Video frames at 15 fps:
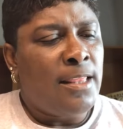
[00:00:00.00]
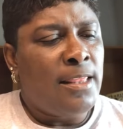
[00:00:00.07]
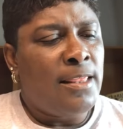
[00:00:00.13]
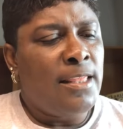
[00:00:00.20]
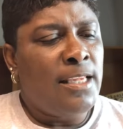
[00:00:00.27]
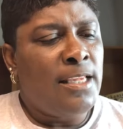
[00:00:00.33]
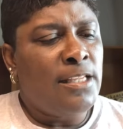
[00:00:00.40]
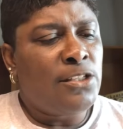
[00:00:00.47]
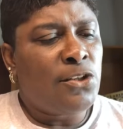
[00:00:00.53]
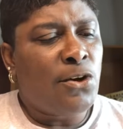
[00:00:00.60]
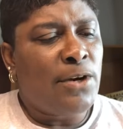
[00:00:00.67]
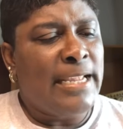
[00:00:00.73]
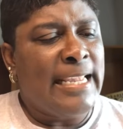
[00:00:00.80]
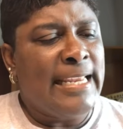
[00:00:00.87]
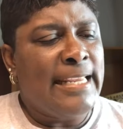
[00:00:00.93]
these
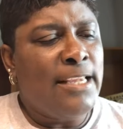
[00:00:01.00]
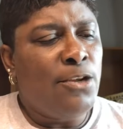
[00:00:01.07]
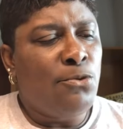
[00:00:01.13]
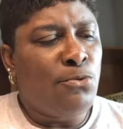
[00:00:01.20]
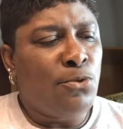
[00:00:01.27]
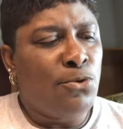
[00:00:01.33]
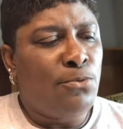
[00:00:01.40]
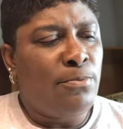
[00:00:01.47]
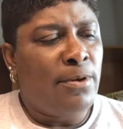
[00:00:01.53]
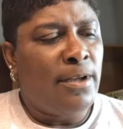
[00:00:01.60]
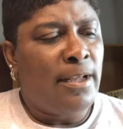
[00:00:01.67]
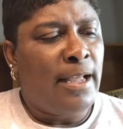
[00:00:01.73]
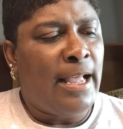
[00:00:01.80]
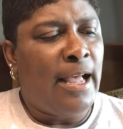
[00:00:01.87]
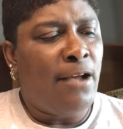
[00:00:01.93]
are any group,
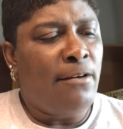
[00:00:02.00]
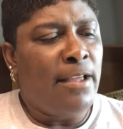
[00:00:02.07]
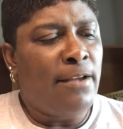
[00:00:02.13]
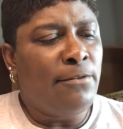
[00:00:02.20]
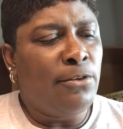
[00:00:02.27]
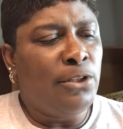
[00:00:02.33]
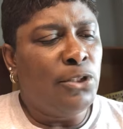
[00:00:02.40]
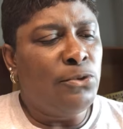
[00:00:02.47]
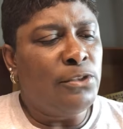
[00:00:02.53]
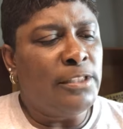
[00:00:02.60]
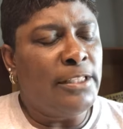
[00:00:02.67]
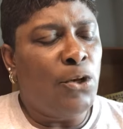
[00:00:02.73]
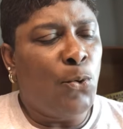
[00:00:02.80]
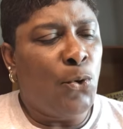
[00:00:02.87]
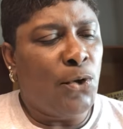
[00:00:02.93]
however
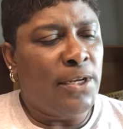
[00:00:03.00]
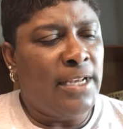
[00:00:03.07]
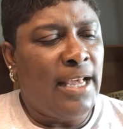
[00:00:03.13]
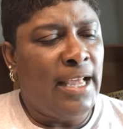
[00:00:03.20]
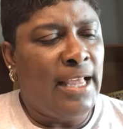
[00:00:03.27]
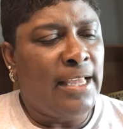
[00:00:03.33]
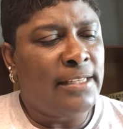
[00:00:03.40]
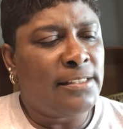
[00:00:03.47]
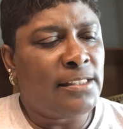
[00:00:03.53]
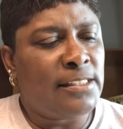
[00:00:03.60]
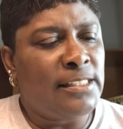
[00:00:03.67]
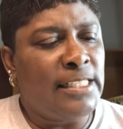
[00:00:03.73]
loosely organized,